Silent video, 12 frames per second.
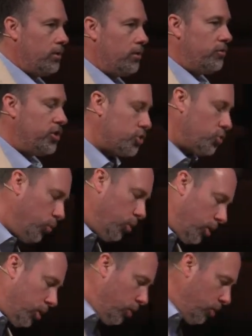This
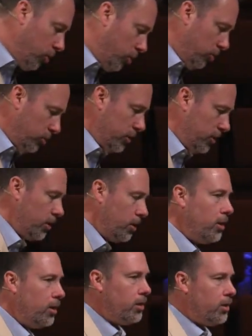world
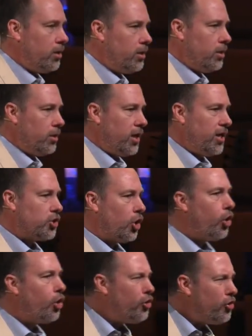is
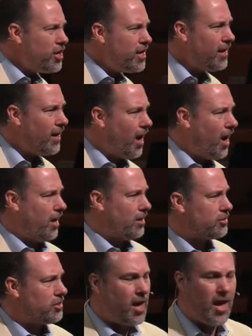hurting
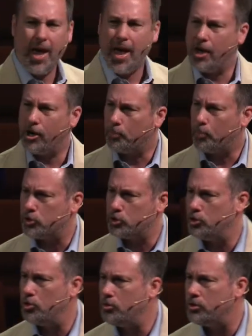us in our
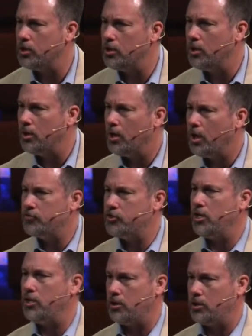pursuit of
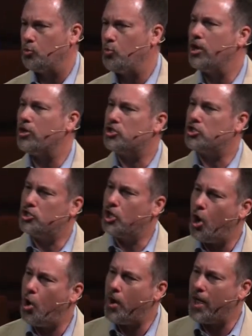Jesus. We are
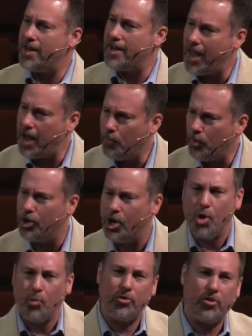so enamored
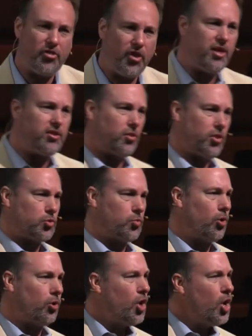with the things of this
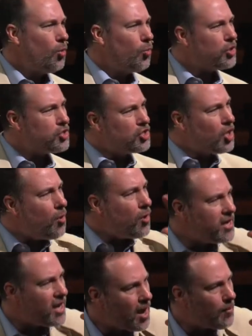world. We're so
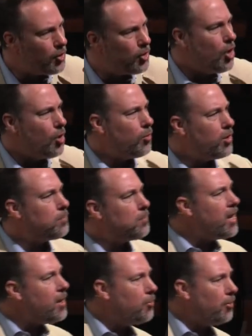enamored with
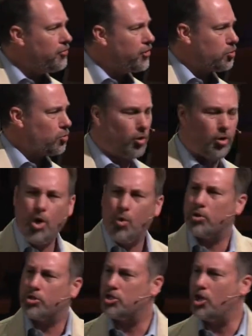people of this world.
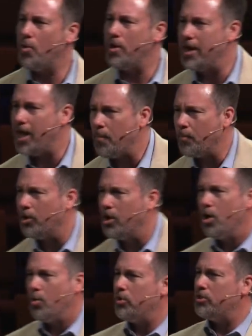We're so enamored
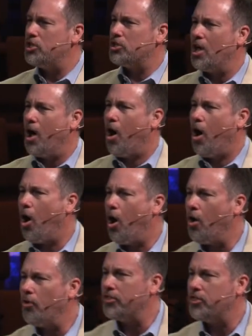with just
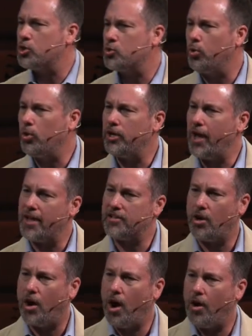all that this world has
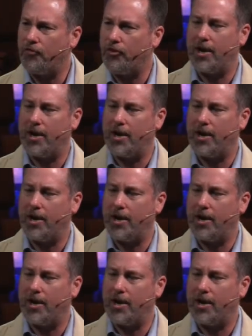to offer.